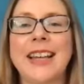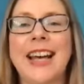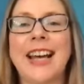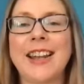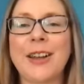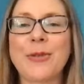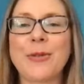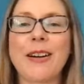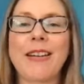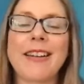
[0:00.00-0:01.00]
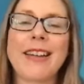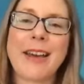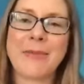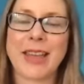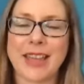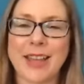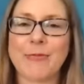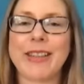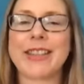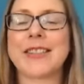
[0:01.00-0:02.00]
Hello, I am here
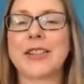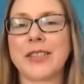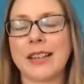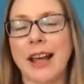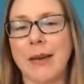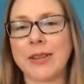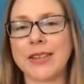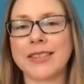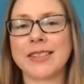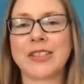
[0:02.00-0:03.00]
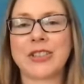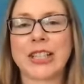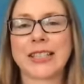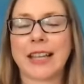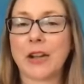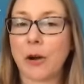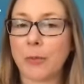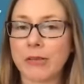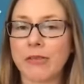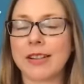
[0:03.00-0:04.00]
with Susan Hammond. She's a
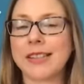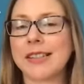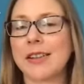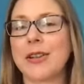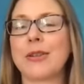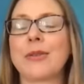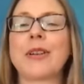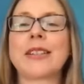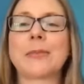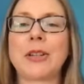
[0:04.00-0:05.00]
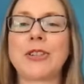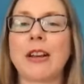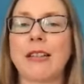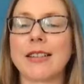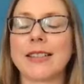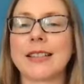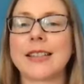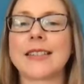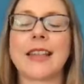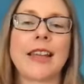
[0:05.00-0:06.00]
copywriter who
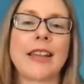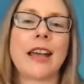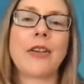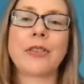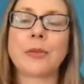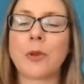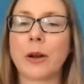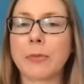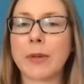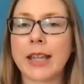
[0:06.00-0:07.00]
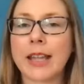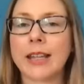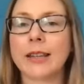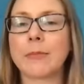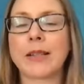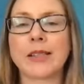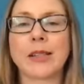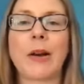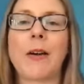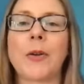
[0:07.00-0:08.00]
specialises in health and wellbeing, mental
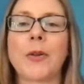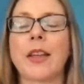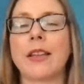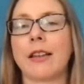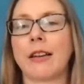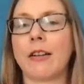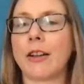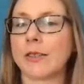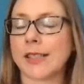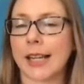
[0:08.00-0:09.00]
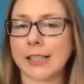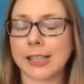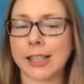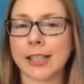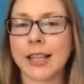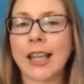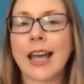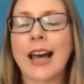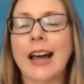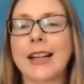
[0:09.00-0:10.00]
health, and that kind of sector.
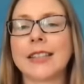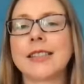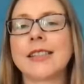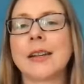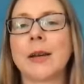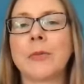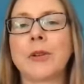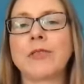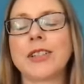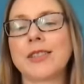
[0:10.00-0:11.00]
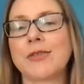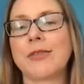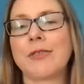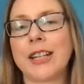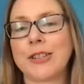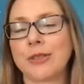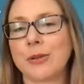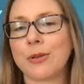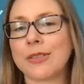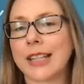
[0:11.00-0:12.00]
And we've just finished
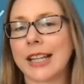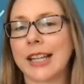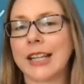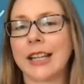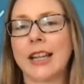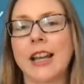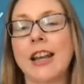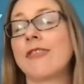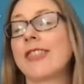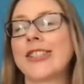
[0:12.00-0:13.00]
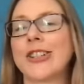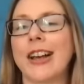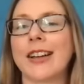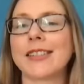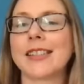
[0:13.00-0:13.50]
recording a lovely chat,